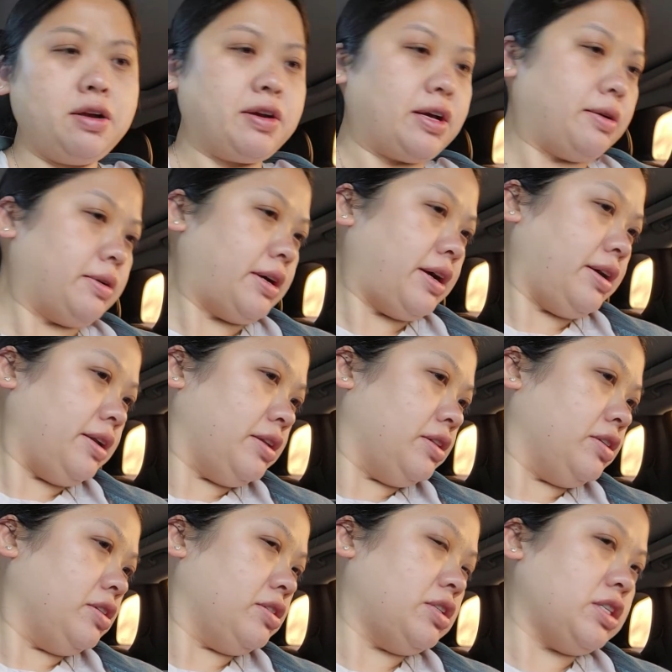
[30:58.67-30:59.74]
I got a
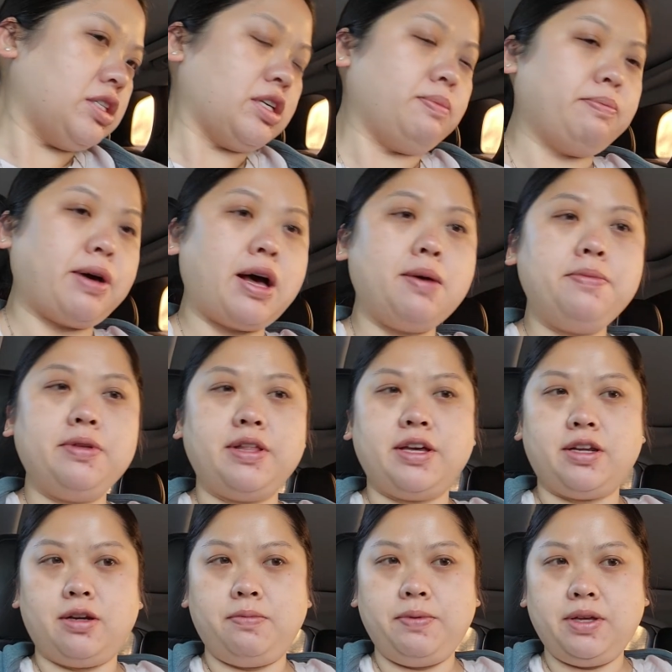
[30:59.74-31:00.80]
little discombobulated